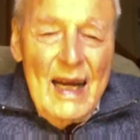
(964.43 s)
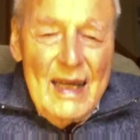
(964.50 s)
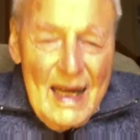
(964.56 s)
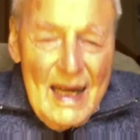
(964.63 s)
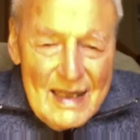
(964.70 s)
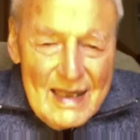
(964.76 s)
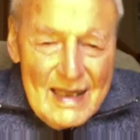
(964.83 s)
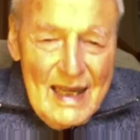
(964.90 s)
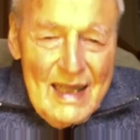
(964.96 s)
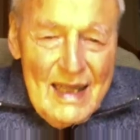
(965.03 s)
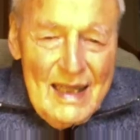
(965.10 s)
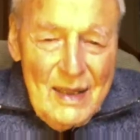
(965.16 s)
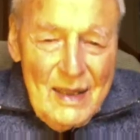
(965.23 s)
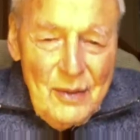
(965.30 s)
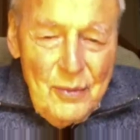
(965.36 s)
as
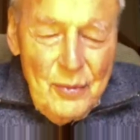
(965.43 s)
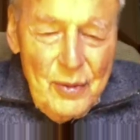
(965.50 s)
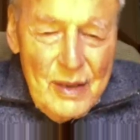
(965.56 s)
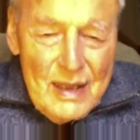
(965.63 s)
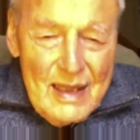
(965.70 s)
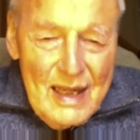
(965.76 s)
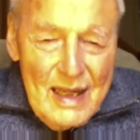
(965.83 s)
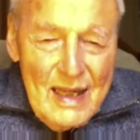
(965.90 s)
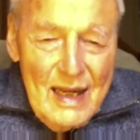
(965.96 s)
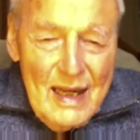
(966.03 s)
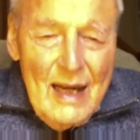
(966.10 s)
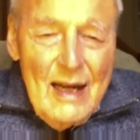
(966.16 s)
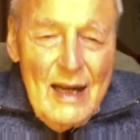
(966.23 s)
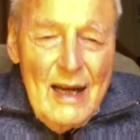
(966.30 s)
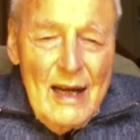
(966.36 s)
Gandhi would say,
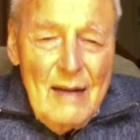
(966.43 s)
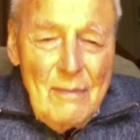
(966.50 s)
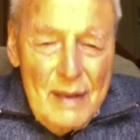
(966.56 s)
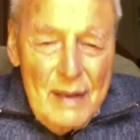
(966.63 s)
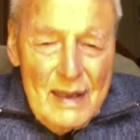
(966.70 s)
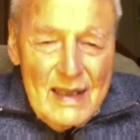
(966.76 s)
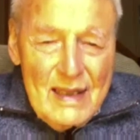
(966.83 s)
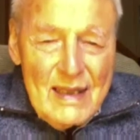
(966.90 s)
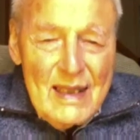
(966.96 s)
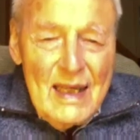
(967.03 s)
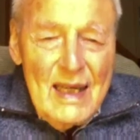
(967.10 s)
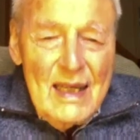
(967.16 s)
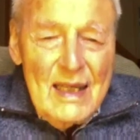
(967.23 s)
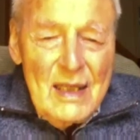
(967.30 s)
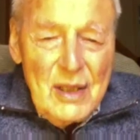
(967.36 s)
peace,
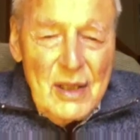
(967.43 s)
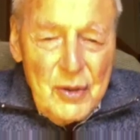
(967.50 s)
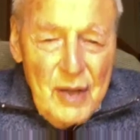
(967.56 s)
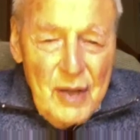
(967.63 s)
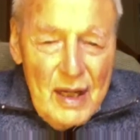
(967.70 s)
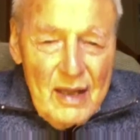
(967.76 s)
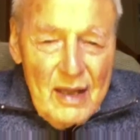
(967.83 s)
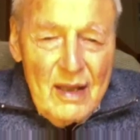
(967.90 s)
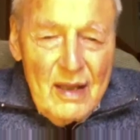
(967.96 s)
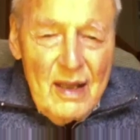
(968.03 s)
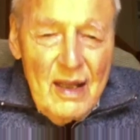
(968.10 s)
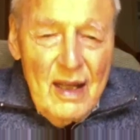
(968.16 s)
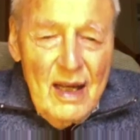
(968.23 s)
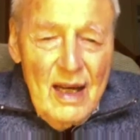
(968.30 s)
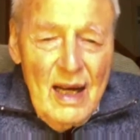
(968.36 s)
strength,
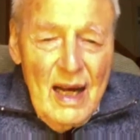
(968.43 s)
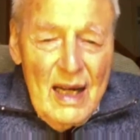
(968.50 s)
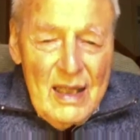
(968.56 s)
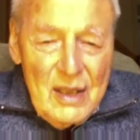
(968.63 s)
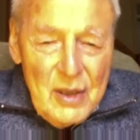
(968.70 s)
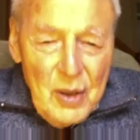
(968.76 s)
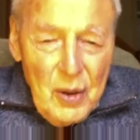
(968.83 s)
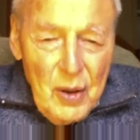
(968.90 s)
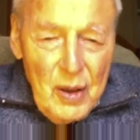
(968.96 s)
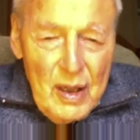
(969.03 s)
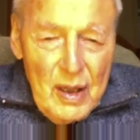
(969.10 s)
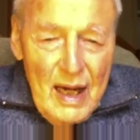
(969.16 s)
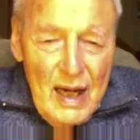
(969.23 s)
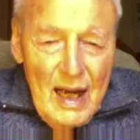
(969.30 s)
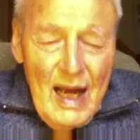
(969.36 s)
and joy,
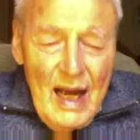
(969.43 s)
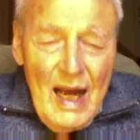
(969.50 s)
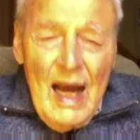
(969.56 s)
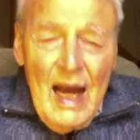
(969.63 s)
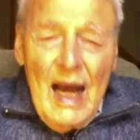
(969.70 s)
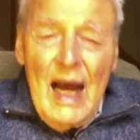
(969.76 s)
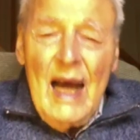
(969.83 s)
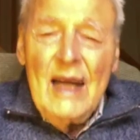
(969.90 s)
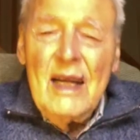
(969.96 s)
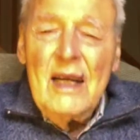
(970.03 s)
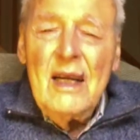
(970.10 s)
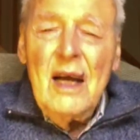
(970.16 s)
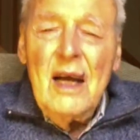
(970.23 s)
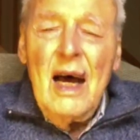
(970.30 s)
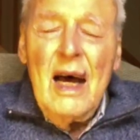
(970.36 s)
and
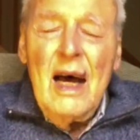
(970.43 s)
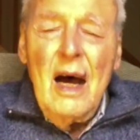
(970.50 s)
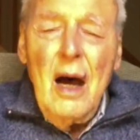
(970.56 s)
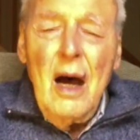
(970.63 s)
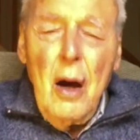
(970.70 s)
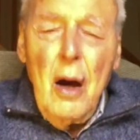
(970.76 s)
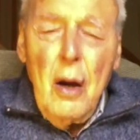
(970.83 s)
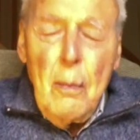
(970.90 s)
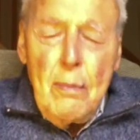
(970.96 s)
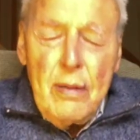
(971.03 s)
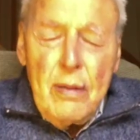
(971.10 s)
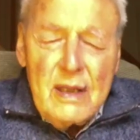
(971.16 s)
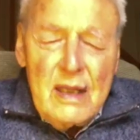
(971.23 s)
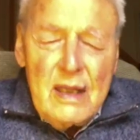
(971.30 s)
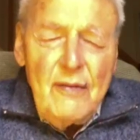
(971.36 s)
an
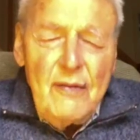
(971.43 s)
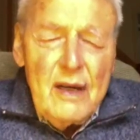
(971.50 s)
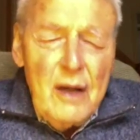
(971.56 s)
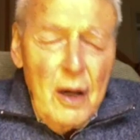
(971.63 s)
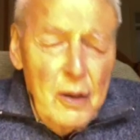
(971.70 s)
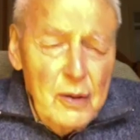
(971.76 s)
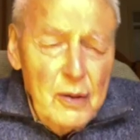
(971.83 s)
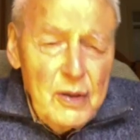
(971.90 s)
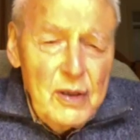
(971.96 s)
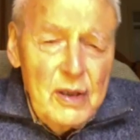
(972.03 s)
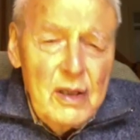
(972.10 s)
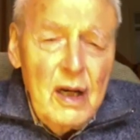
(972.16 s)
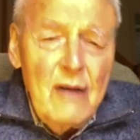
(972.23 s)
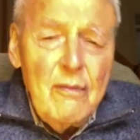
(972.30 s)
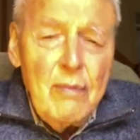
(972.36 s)
Pacific Ocean
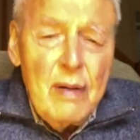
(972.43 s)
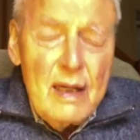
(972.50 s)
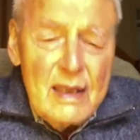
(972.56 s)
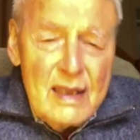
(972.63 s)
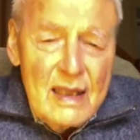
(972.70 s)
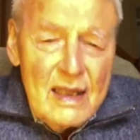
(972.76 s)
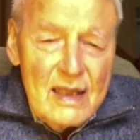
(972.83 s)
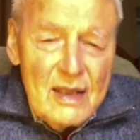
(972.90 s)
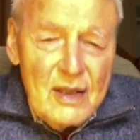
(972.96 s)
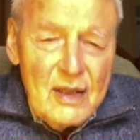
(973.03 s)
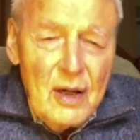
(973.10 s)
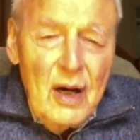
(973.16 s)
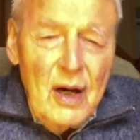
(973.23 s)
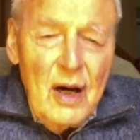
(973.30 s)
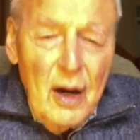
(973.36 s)
of blessings
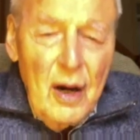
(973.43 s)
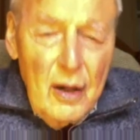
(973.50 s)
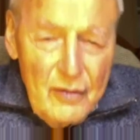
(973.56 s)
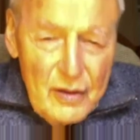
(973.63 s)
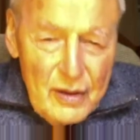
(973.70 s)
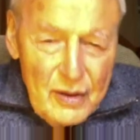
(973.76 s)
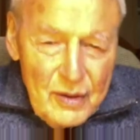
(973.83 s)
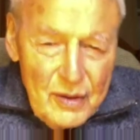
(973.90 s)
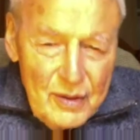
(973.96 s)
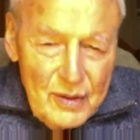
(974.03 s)
over you.